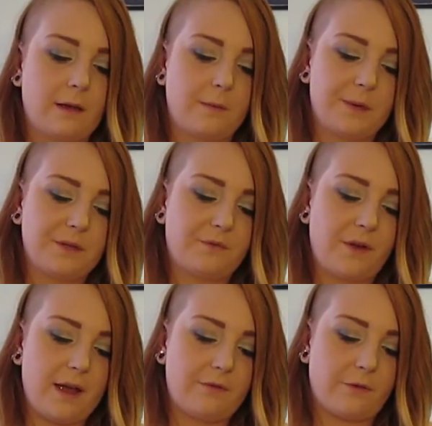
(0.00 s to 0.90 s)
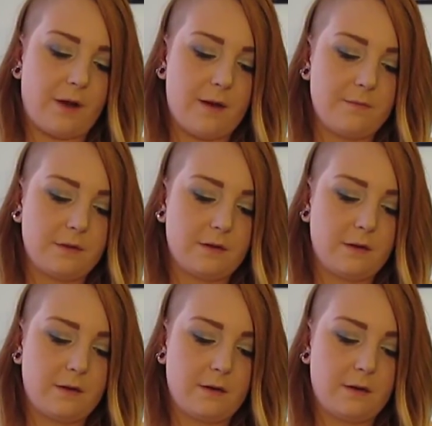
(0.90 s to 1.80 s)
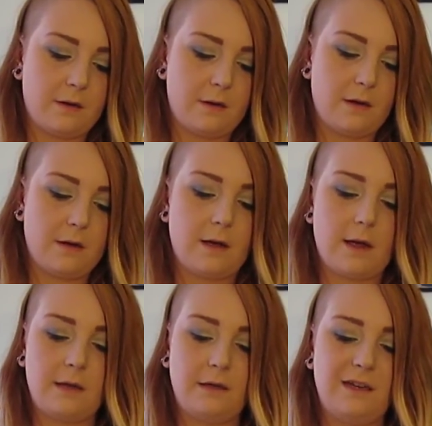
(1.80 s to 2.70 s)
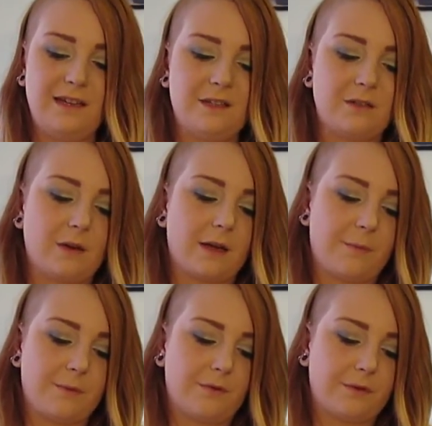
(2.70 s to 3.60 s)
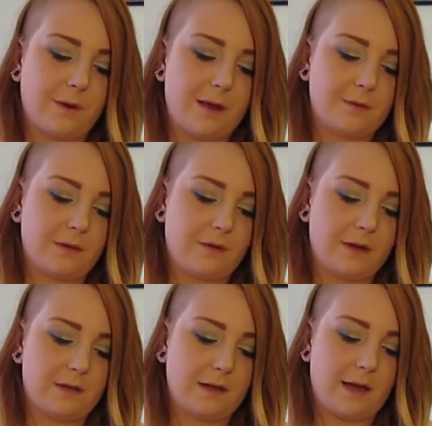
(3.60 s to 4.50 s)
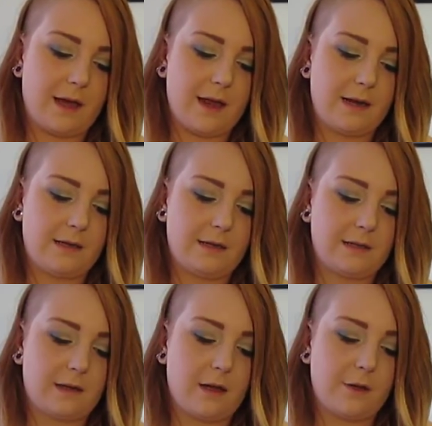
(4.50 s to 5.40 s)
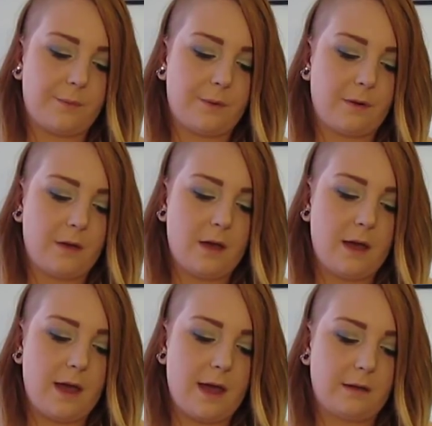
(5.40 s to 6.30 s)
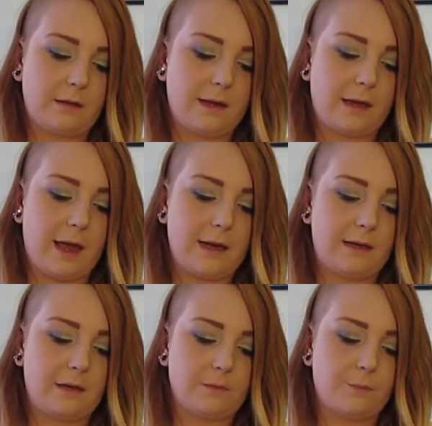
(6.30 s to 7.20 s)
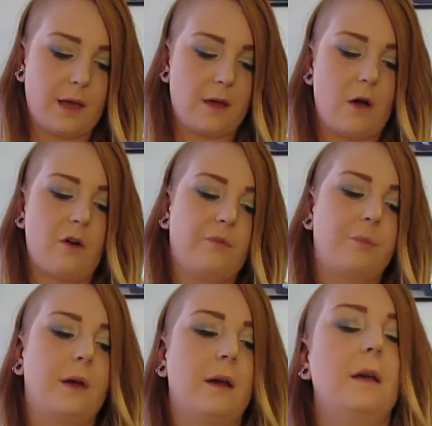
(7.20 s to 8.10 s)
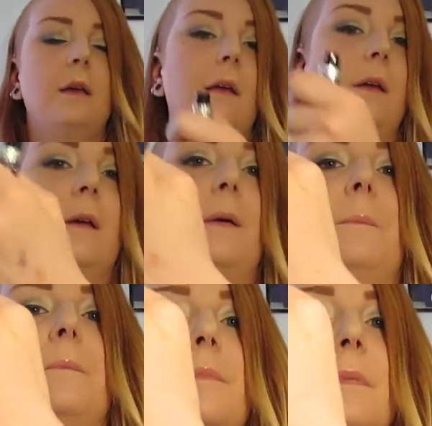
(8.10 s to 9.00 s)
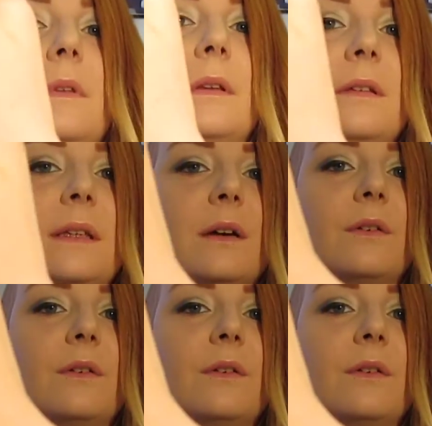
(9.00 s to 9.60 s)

I mean, it's 5 grams, and you need to do a couple of swipes of it to get any decent colour, like any decent payoff, but still